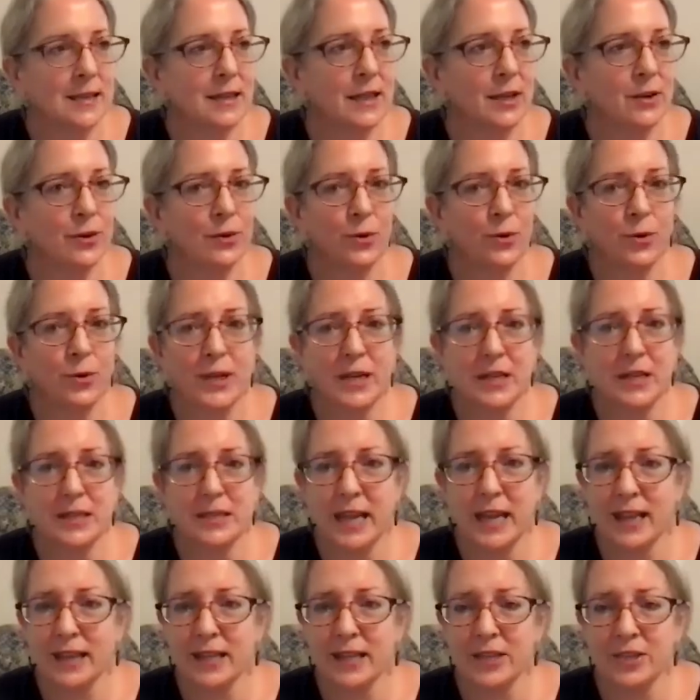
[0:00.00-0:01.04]
you know,
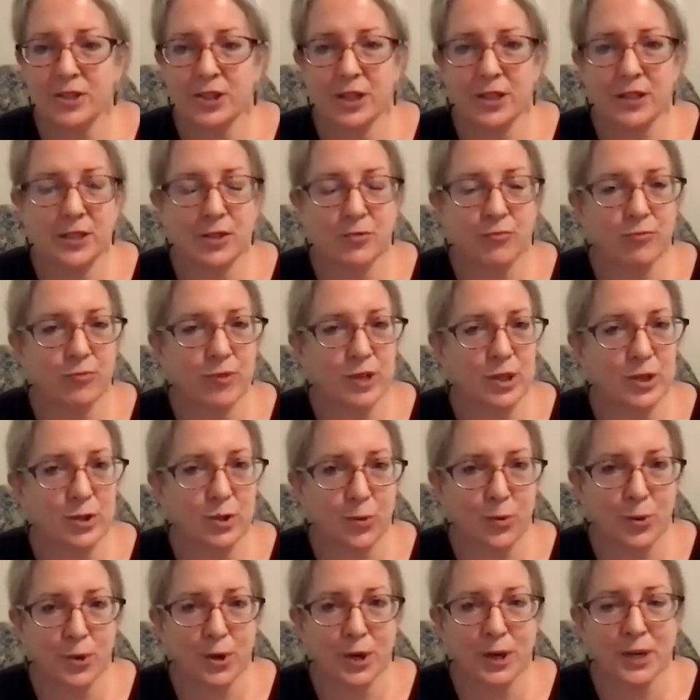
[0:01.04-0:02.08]
intelligence,
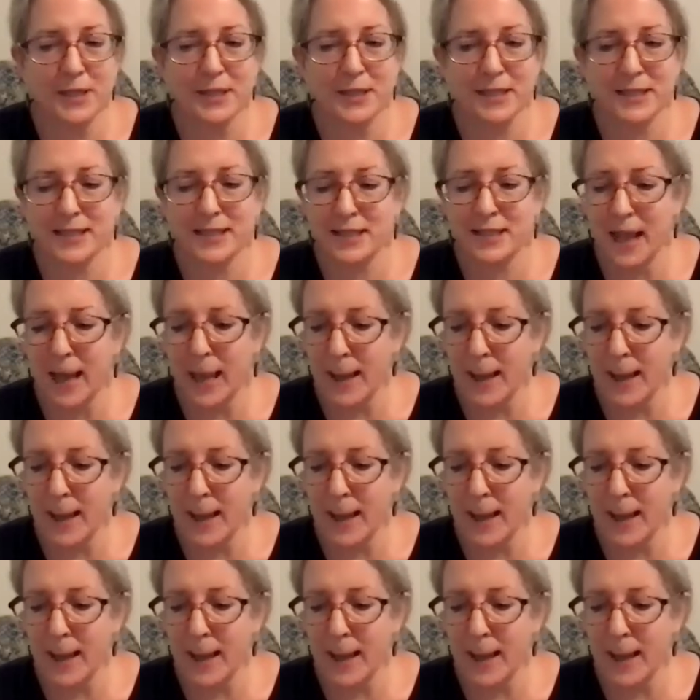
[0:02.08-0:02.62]
resource,